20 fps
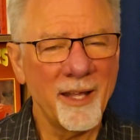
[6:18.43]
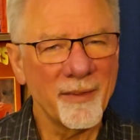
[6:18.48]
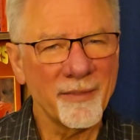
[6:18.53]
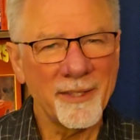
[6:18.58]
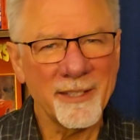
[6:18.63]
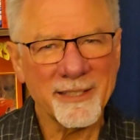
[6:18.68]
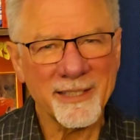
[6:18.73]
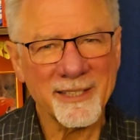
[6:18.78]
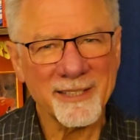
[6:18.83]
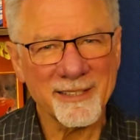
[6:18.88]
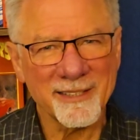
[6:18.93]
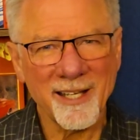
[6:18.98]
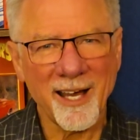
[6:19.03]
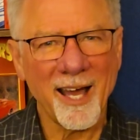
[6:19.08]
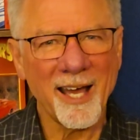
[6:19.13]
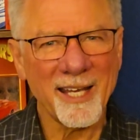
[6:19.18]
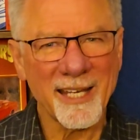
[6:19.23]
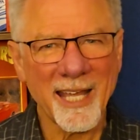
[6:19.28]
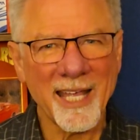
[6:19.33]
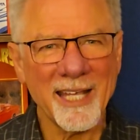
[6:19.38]
This is
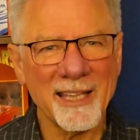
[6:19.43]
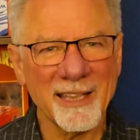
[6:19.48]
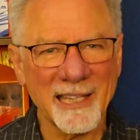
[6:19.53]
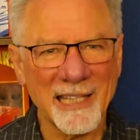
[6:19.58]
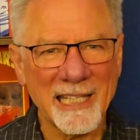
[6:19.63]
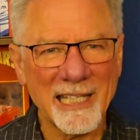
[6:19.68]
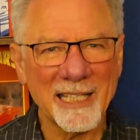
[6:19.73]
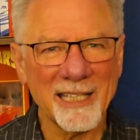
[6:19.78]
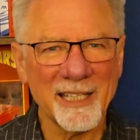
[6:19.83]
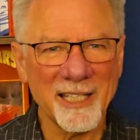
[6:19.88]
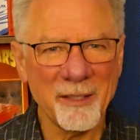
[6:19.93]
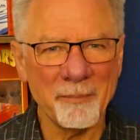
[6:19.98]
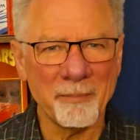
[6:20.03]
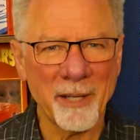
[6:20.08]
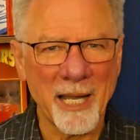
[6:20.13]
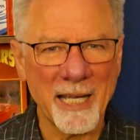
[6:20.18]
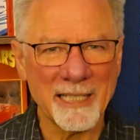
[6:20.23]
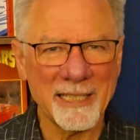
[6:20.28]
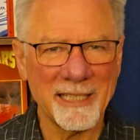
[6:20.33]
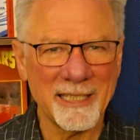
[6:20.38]
not a legally
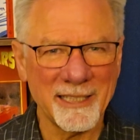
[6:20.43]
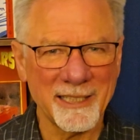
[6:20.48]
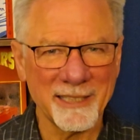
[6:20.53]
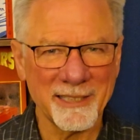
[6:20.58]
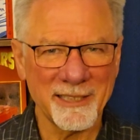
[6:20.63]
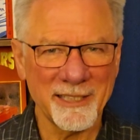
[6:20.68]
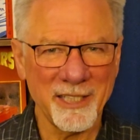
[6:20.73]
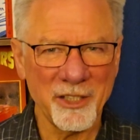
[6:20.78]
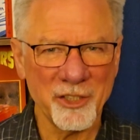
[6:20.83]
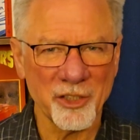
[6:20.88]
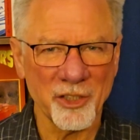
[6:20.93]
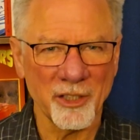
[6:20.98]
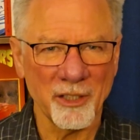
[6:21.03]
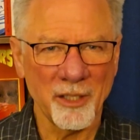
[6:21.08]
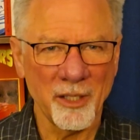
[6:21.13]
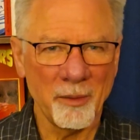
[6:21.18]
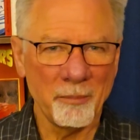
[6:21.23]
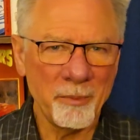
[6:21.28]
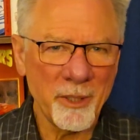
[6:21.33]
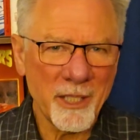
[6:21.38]
binding decision
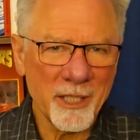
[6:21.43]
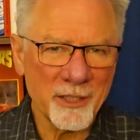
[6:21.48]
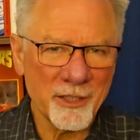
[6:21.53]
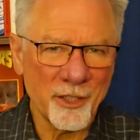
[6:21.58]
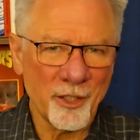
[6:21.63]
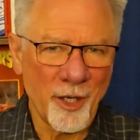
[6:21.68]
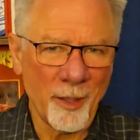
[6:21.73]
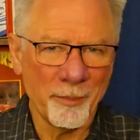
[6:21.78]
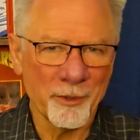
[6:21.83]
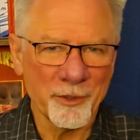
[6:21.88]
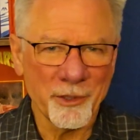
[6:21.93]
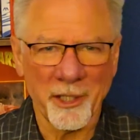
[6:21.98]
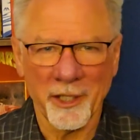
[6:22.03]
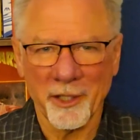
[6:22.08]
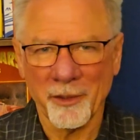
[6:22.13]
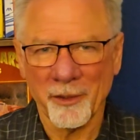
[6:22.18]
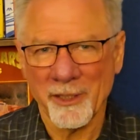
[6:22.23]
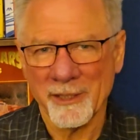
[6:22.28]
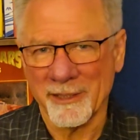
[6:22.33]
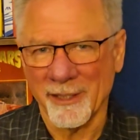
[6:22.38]
because the
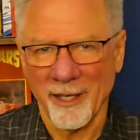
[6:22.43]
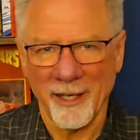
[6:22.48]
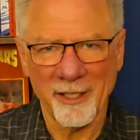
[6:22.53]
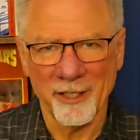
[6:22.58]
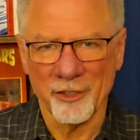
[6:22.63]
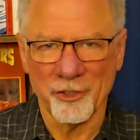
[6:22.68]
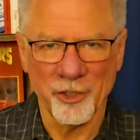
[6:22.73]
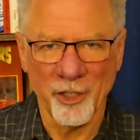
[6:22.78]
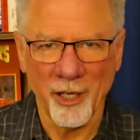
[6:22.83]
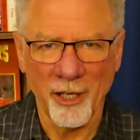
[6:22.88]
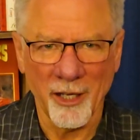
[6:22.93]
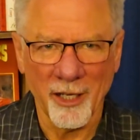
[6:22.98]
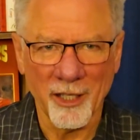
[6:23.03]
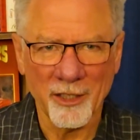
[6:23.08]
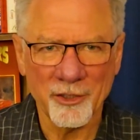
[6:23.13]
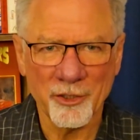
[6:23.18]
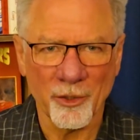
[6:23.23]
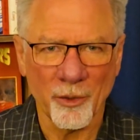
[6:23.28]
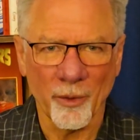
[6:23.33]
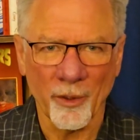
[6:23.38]
arbitrator is not a
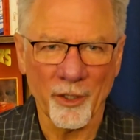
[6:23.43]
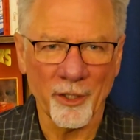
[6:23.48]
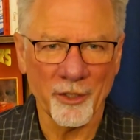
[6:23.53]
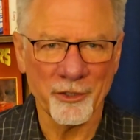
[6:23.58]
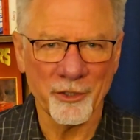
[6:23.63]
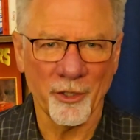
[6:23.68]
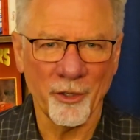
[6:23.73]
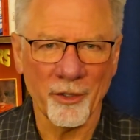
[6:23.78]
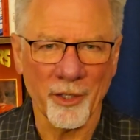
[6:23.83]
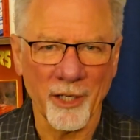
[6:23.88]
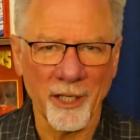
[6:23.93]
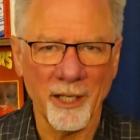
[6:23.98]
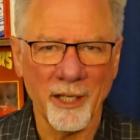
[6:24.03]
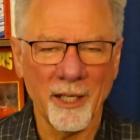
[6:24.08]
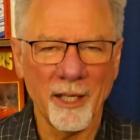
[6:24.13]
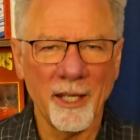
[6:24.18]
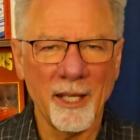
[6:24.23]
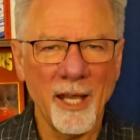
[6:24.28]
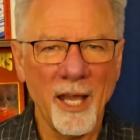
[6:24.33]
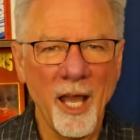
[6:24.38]
judge or an attorney.
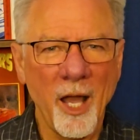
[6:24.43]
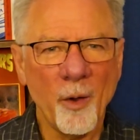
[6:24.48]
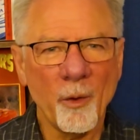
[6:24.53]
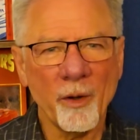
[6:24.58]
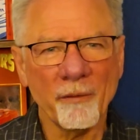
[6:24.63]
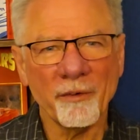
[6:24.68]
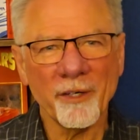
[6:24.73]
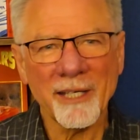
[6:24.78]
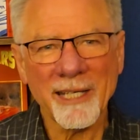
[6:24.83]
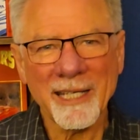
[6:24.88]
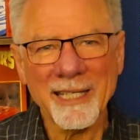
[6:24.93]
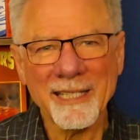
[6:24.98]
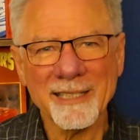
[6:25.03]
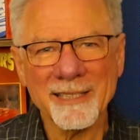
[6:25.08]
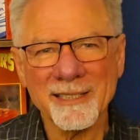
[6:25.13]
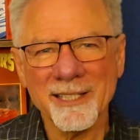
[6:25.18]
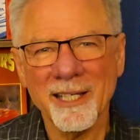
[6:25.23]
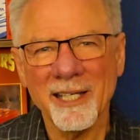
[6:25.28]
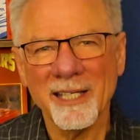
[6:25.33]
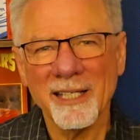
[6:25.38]
However, it
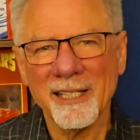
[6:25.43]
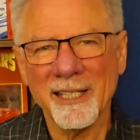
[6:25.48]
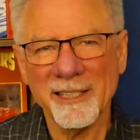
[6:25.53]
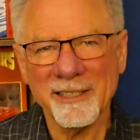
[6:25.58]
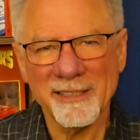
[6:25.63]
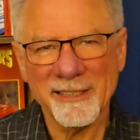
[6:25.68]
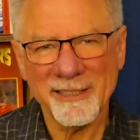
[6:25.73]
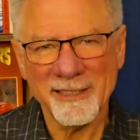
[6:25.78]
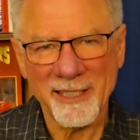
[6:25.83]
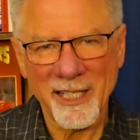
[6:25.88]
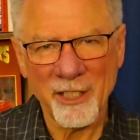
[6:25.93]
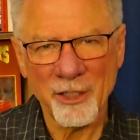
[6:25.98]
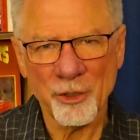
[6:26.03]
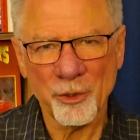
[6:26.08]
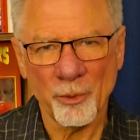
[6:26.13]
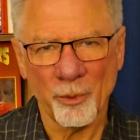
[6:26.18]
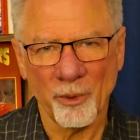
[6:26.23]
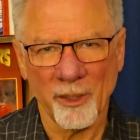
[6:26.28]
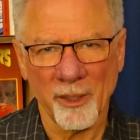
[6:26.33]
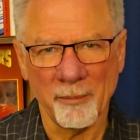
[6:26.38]
is
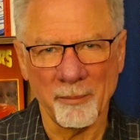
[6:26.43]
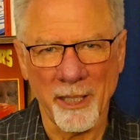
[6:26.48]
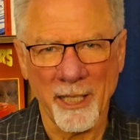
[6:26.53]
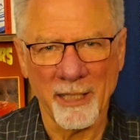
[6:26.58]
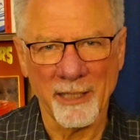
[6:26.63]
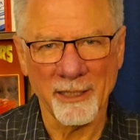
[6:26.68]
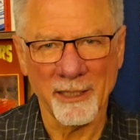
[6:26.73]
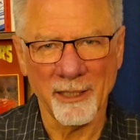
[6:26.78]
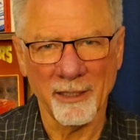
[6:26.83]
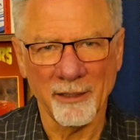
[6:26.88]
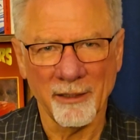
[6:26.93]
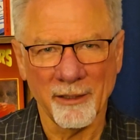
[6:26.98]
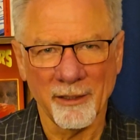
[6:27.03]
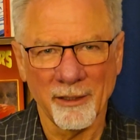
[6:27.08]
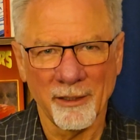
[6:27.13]
consensually binding.